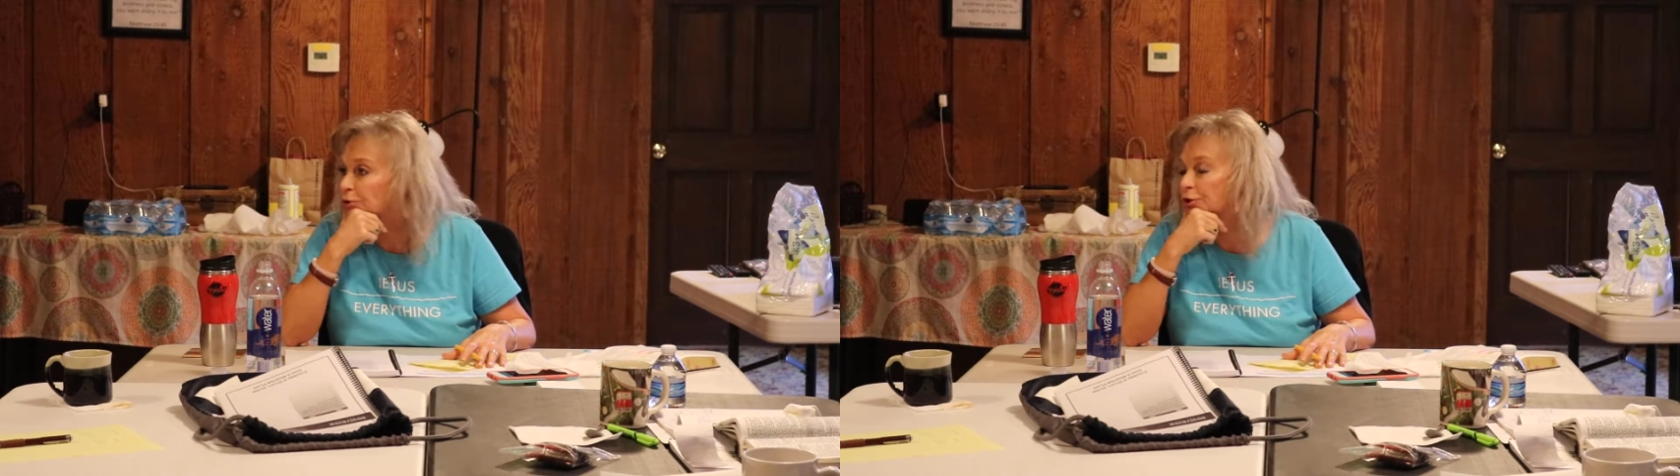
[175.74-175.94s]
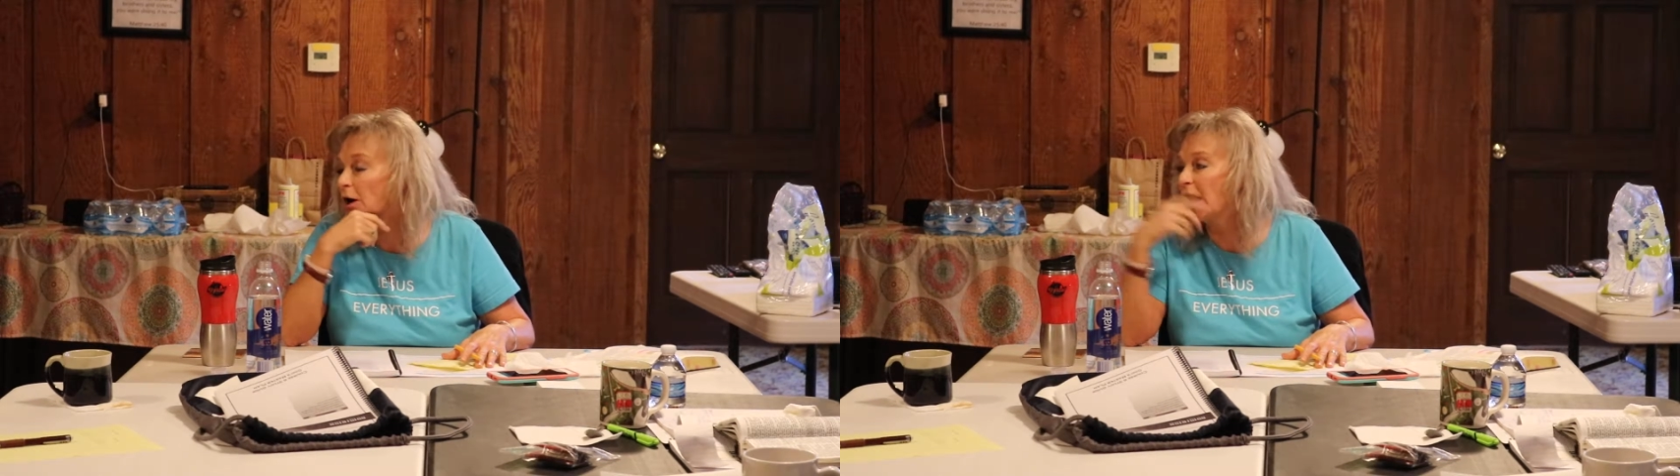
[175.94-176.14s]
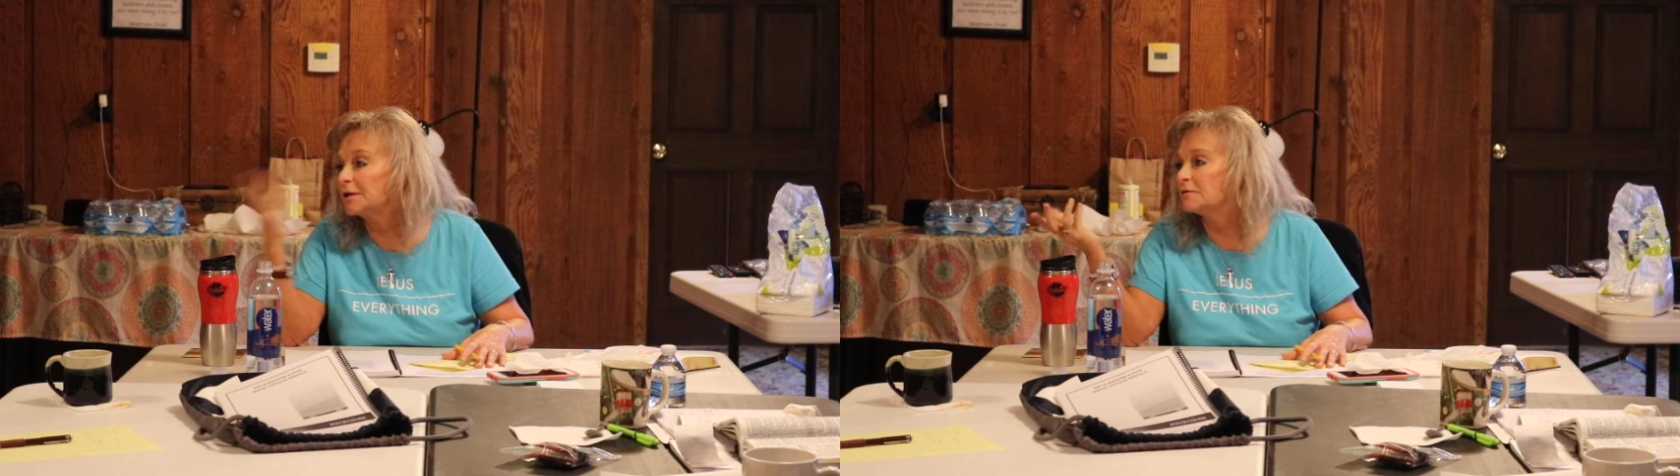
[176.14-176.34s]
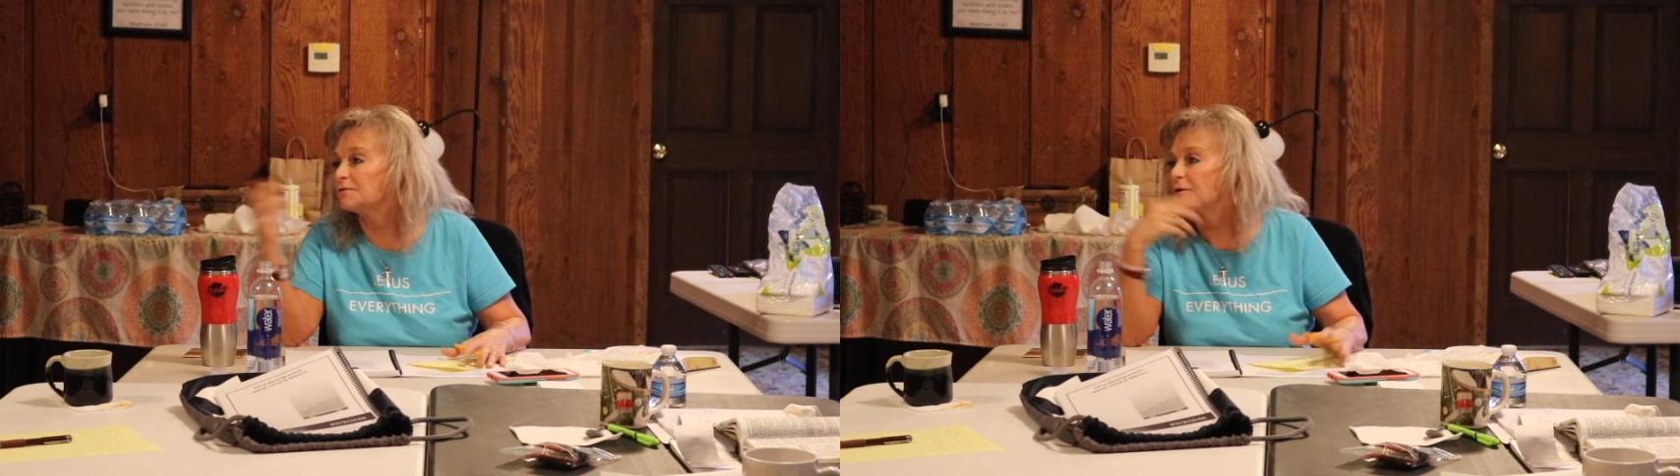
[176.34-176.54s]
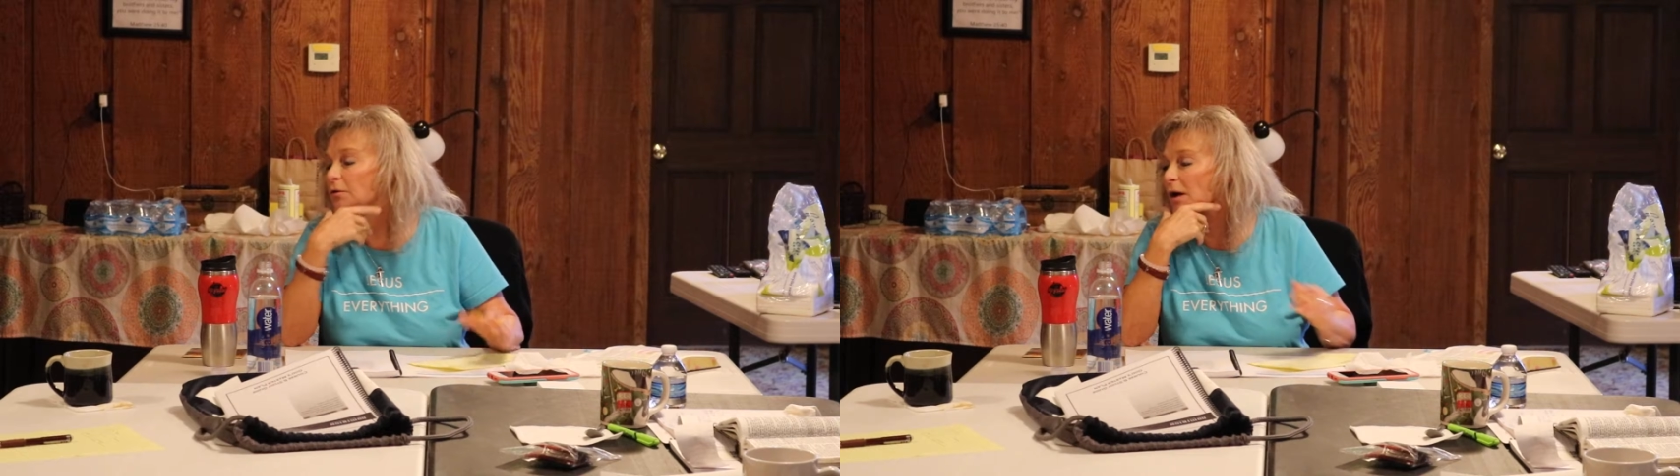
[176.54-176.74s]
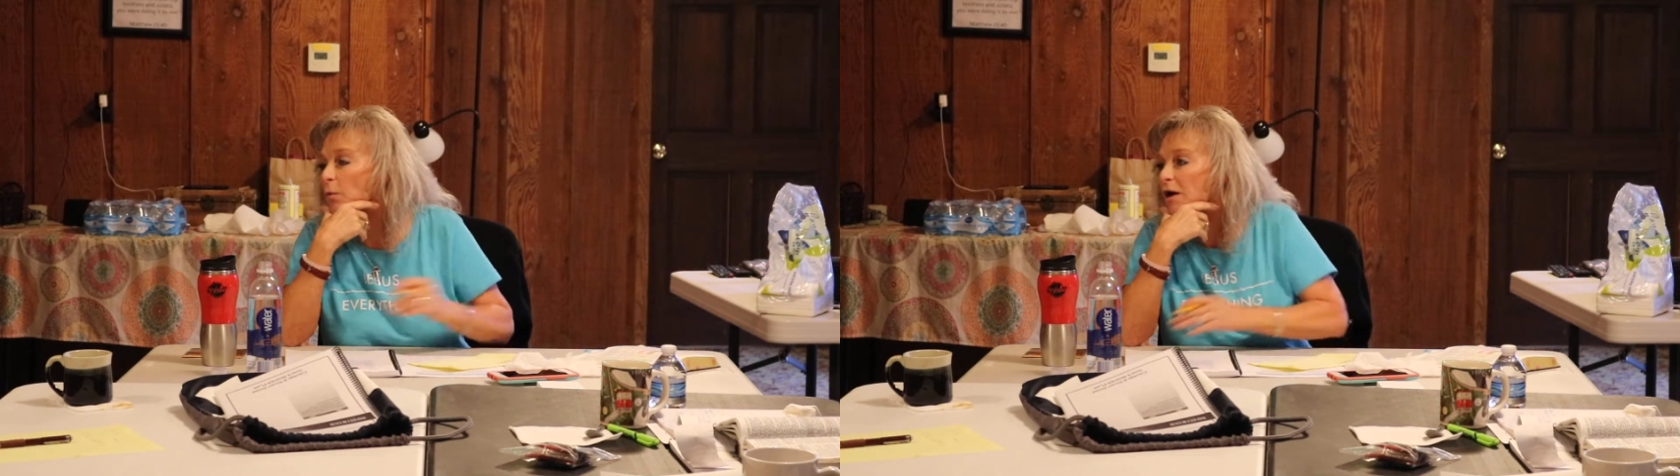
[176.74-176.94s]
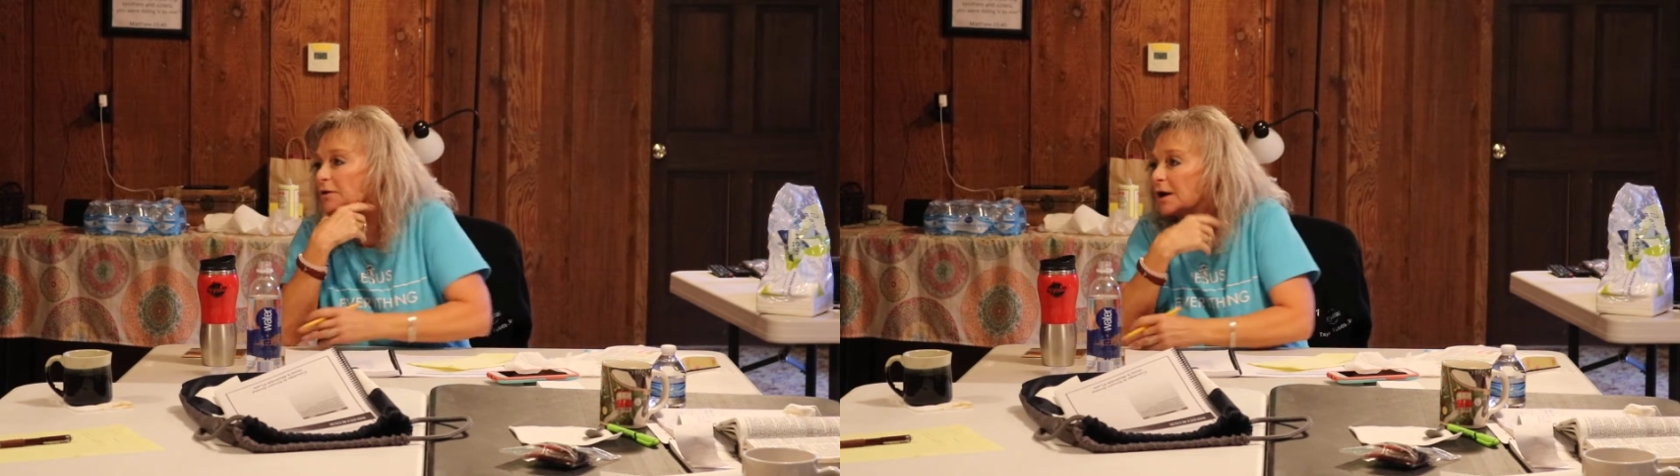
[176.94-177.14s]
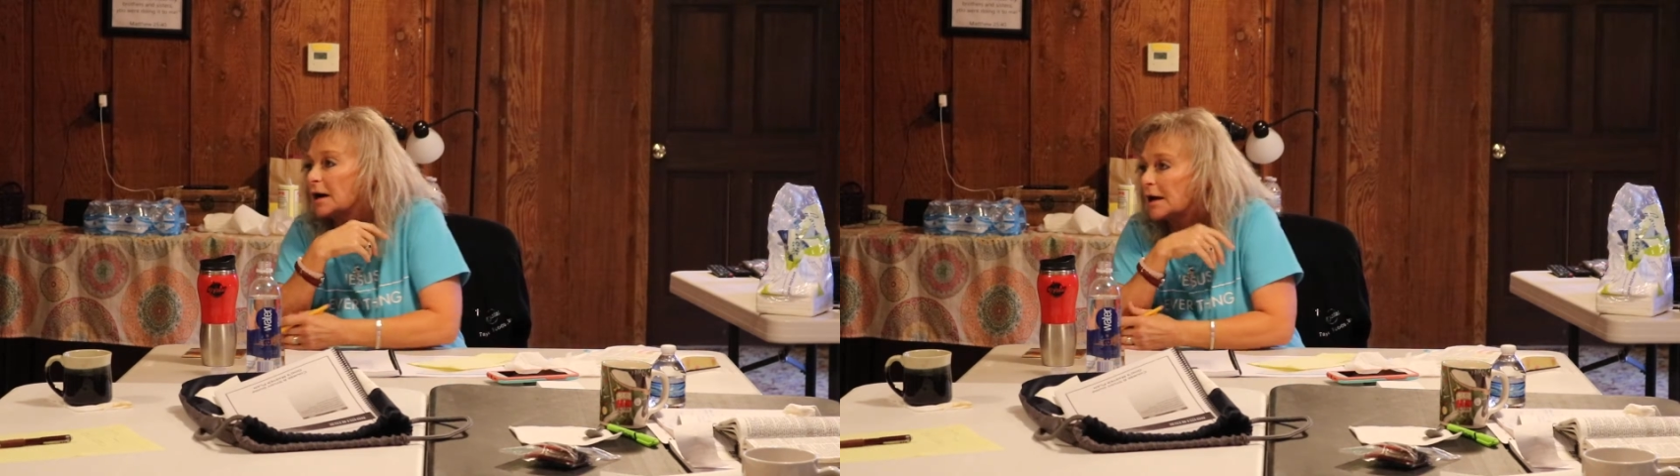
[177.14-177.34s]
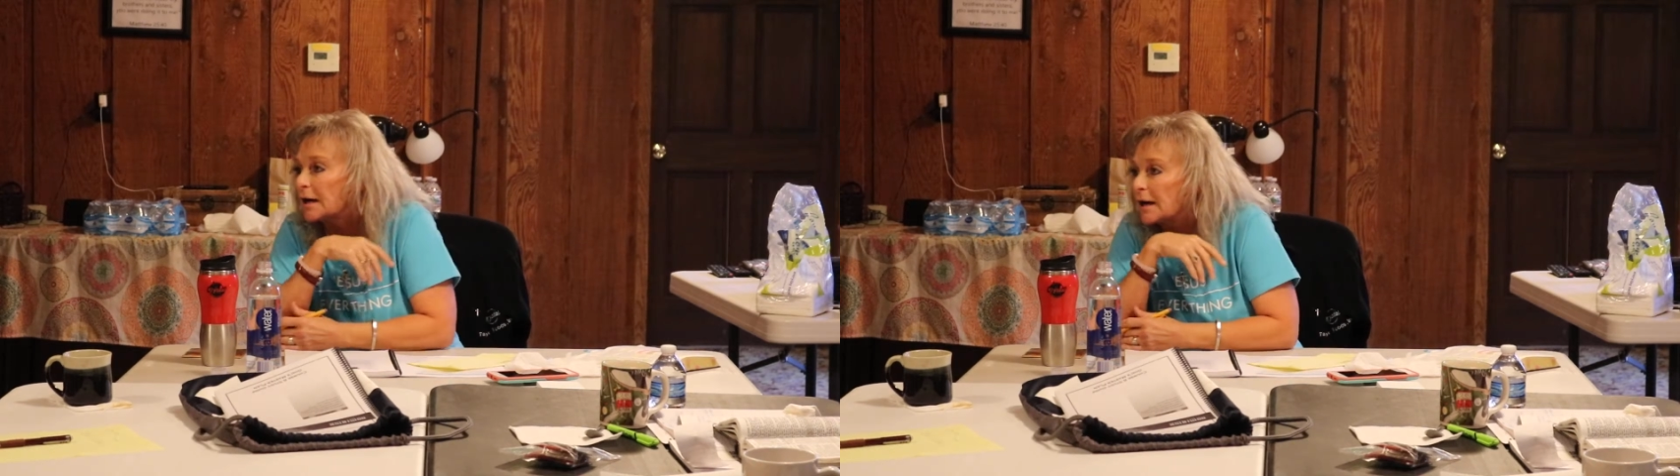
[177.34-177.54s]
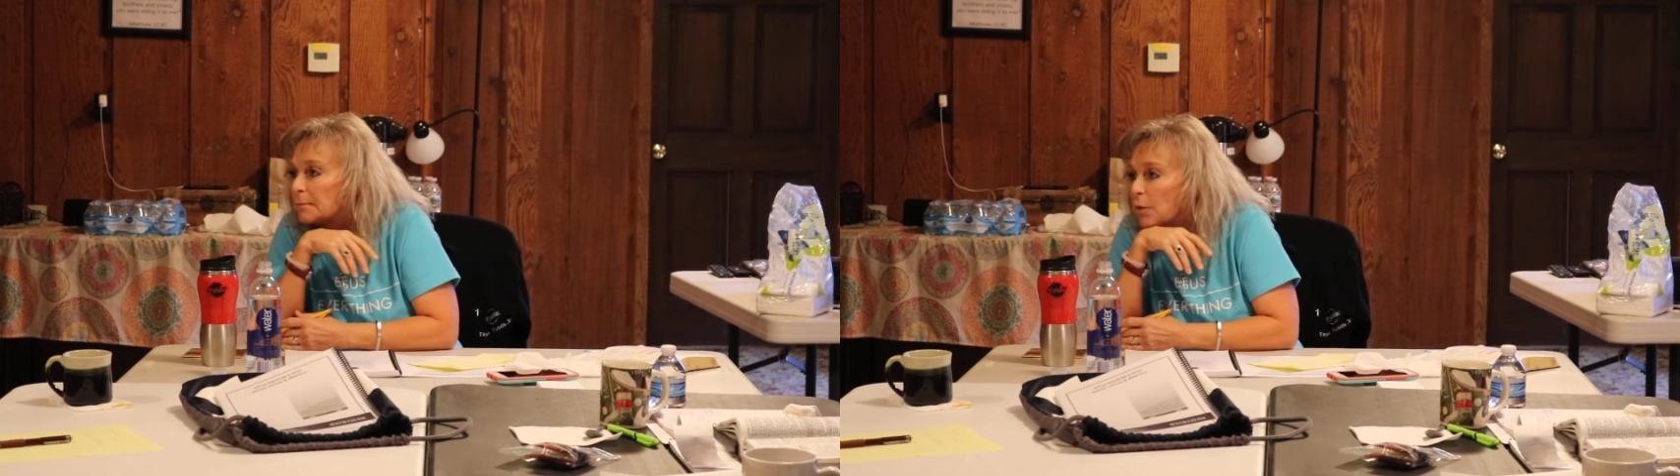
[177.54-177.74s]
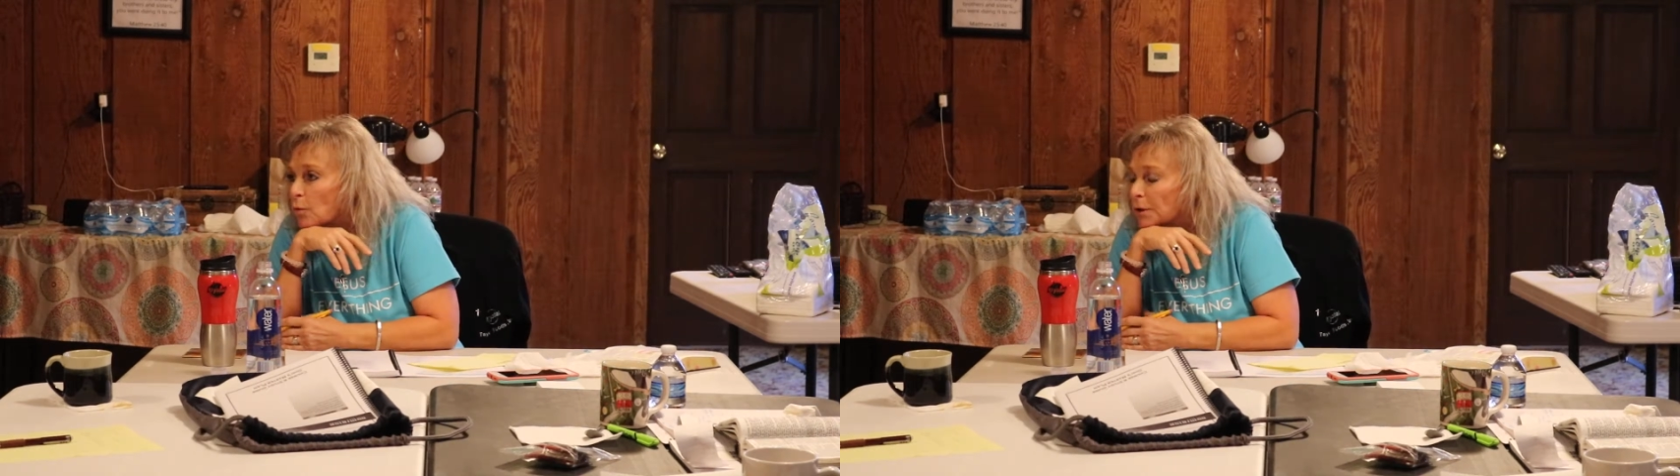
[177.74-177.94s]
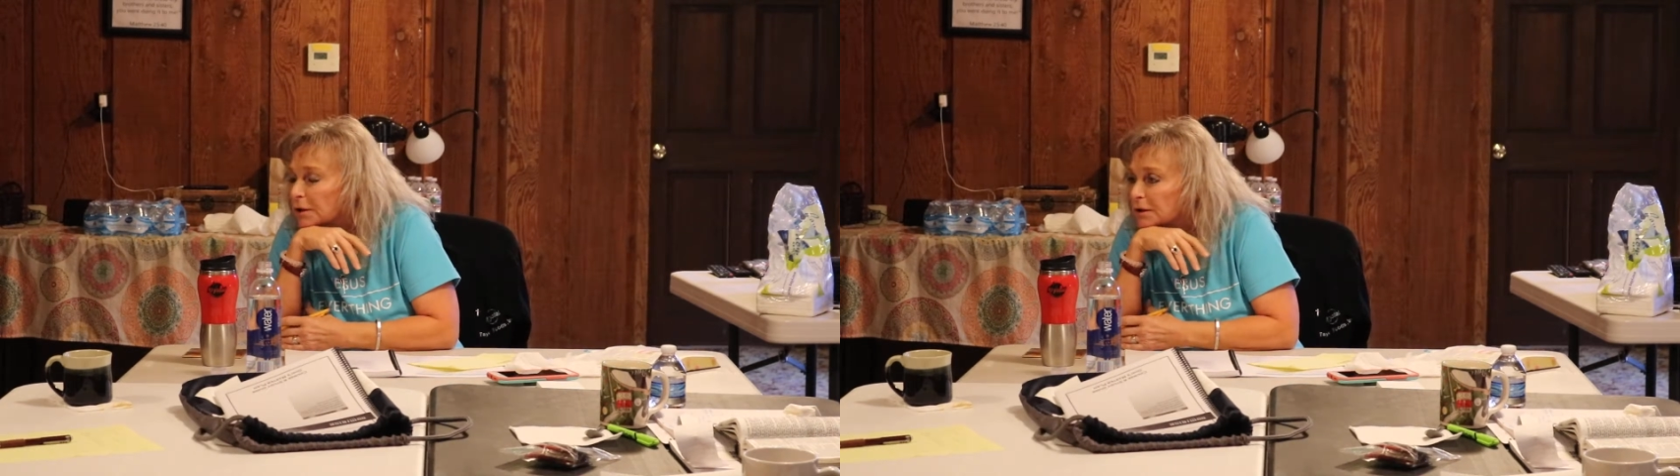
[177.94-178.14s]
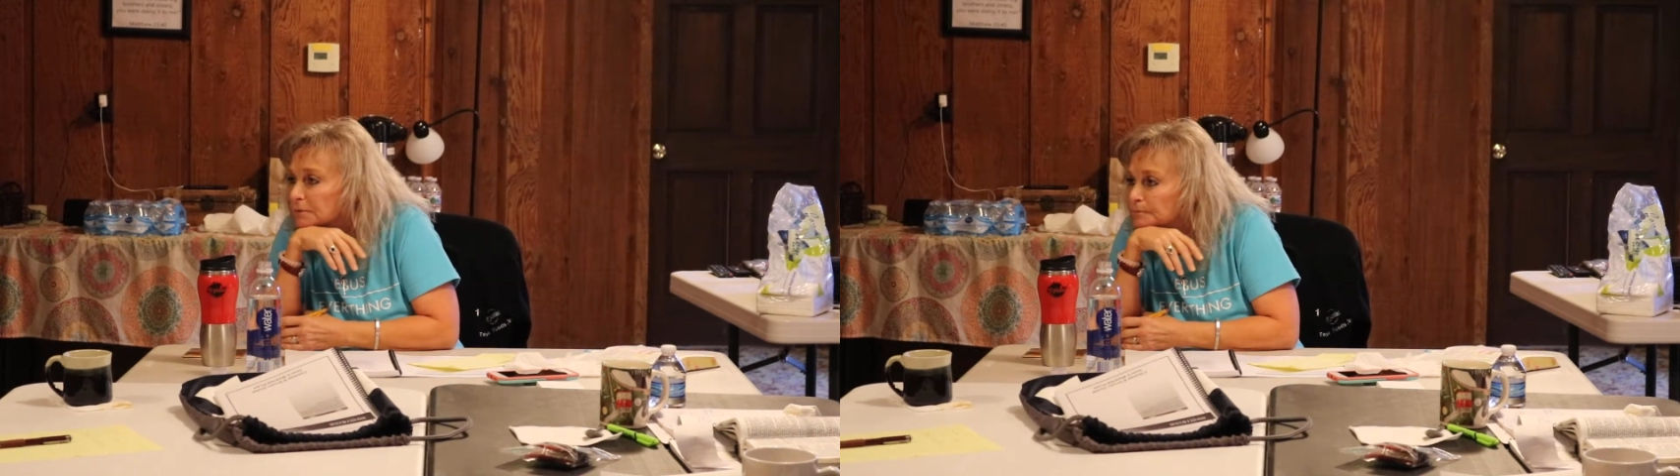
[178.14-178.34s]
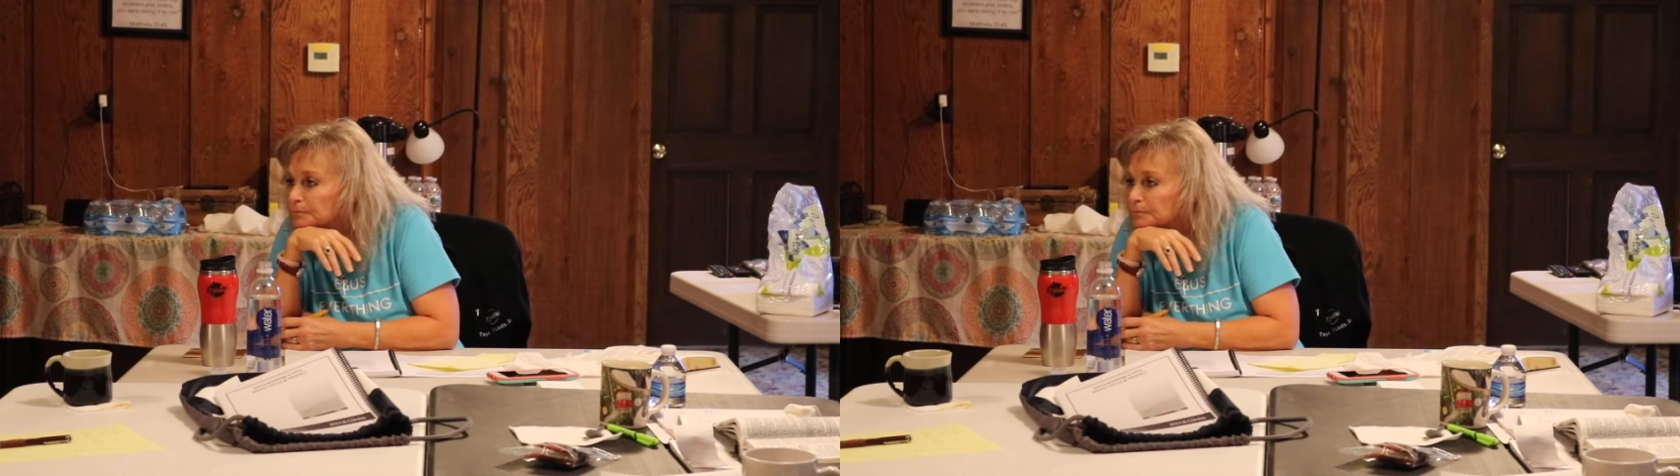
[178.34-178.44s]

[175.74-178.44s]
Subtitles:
But you know, I didn't feel that way the night I got born again.